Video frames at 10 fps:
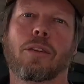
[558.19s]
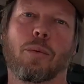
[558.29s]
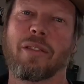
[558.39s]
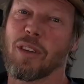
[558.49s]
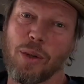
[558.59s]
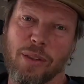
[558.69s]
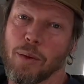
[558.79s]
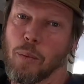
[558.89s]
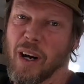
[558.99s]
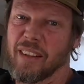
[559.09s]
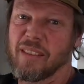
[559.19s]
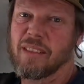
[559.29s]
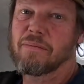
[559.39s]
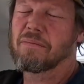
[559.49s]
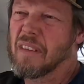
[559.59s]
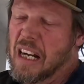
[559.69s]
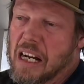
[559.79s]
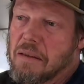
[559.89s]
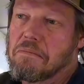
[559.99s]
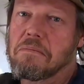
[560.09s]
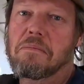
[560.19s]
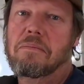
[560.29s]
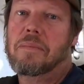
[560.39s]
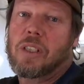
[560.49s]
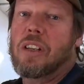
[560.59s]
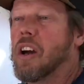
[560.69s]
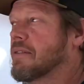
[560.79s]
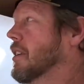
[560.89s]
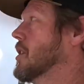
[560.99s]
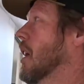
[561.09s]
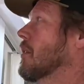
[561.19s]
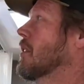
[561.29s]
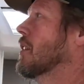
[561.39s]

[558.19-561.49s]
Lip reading: We've used it once. It's a nice feature.